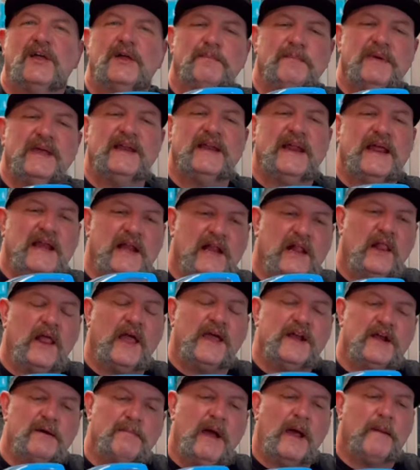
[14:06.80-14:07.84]
it being any
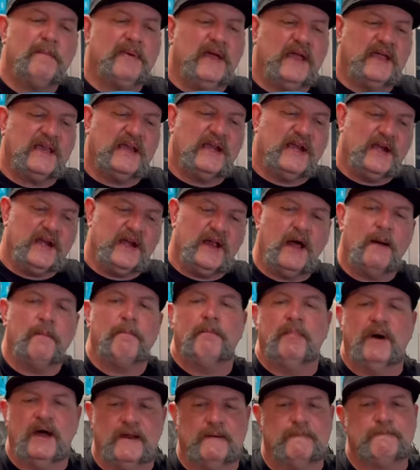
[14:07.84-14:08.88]
lighter by picking it
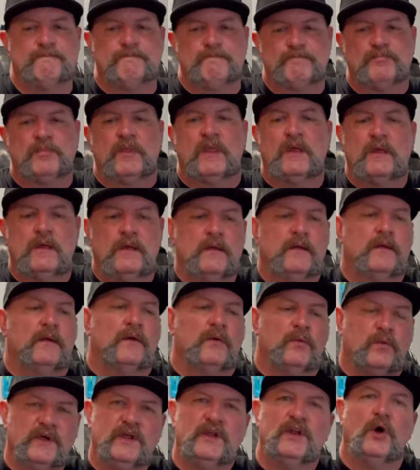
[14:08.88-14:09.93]
up, but
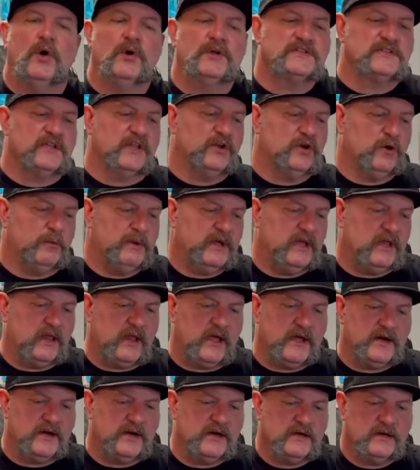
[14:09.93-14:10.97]
we know it's a little bit
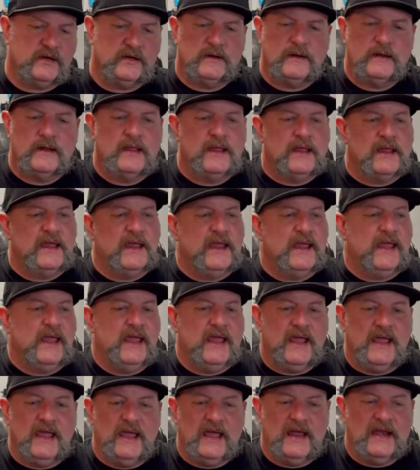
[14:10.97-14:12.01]
lighter.
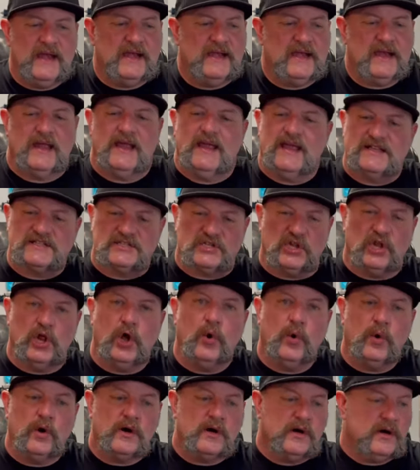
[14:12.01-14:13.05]
And it's
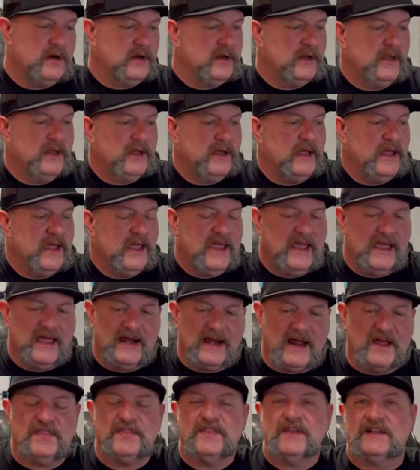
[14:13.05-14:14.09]
lower, and
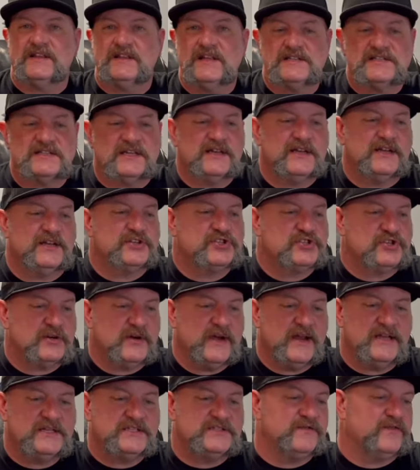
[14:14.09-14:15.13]
I think that's going to
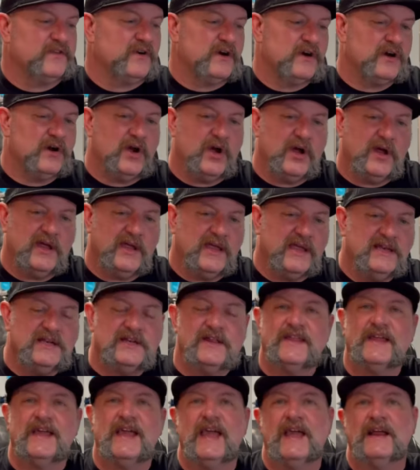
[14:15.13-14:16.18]
transfer into
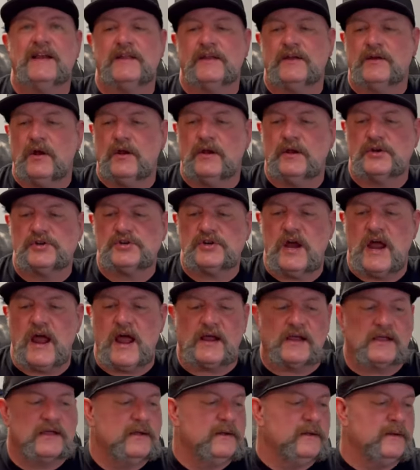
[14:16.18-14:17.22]
the handling on the
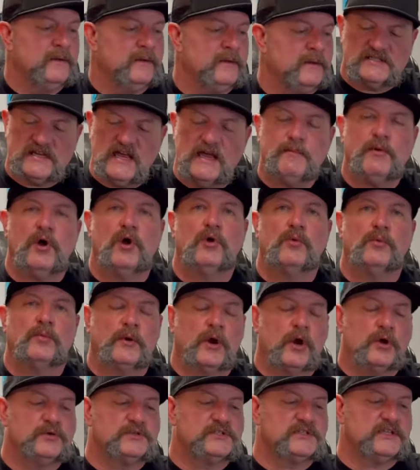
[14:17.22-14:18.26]
track. Same
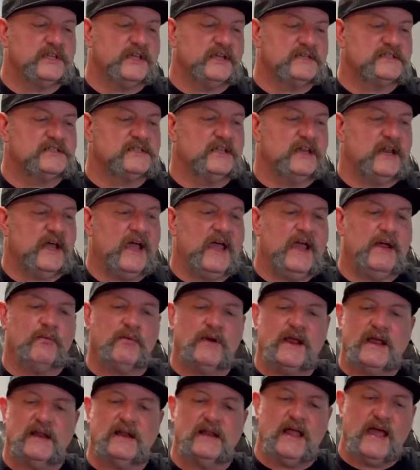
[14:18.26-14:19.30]
homegrown slicks that I
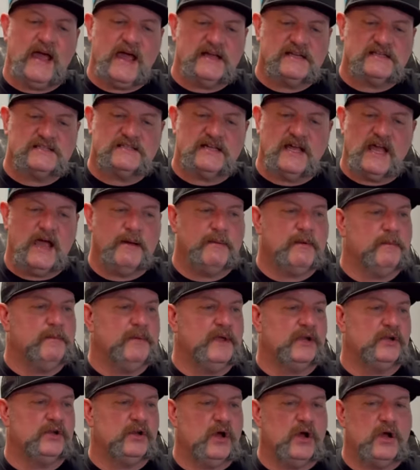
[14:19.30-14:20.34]
ran last time at
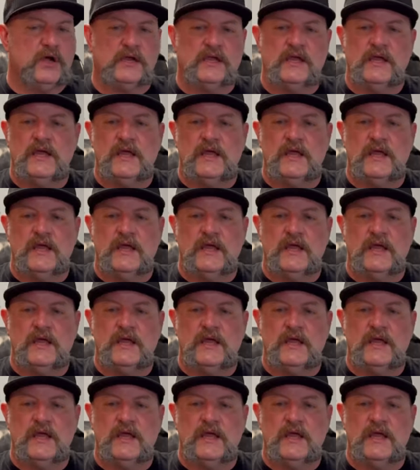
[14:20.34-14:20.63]
Big Dog,